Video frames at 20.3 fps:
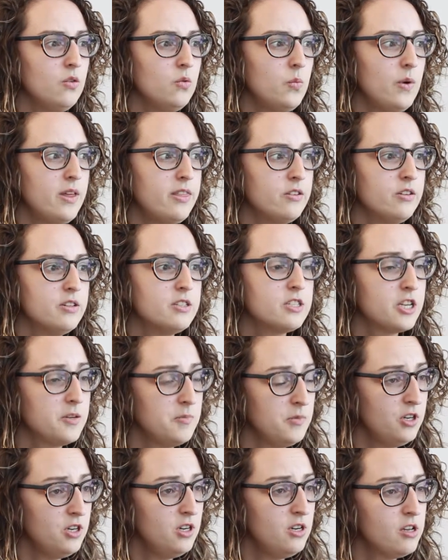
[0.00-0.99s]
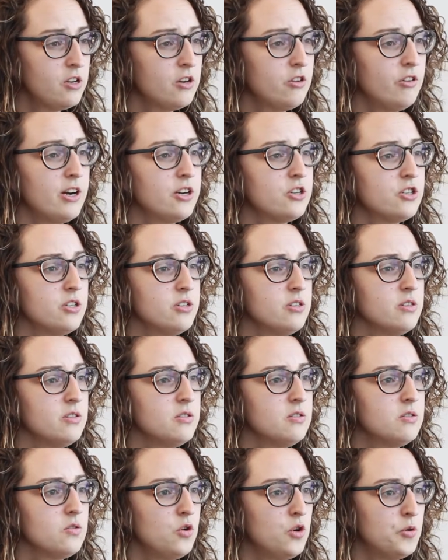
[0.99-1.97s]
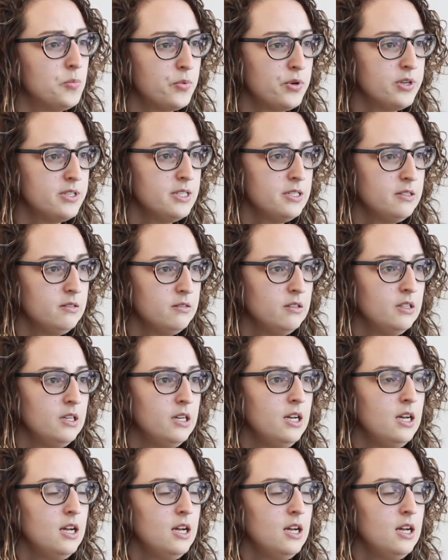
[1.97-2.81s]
whether it's community corrections or prison,